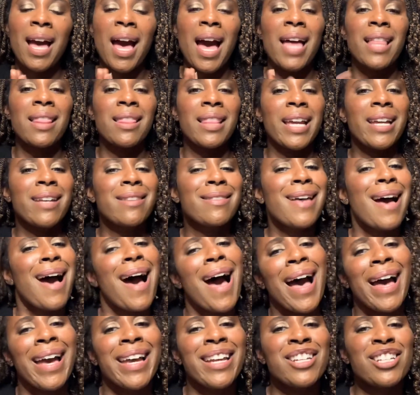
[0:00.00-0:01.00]
I like the
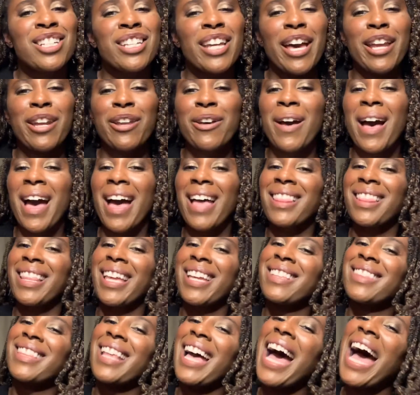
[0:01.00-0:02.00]
eyeshadow. I
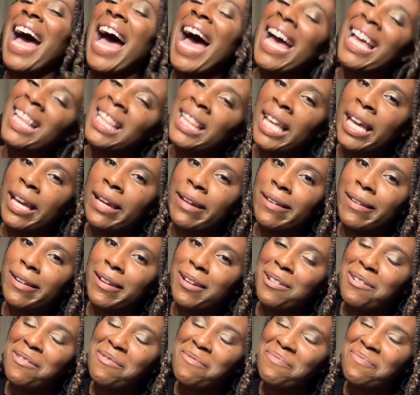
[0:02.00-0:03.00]
like the
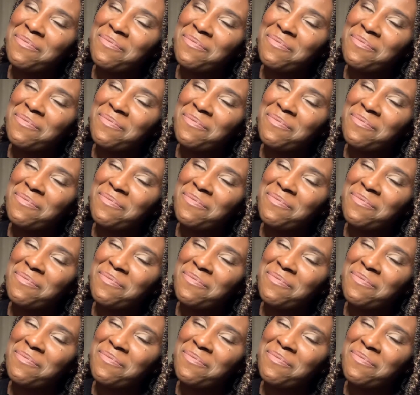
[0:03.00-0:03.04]
highlighter.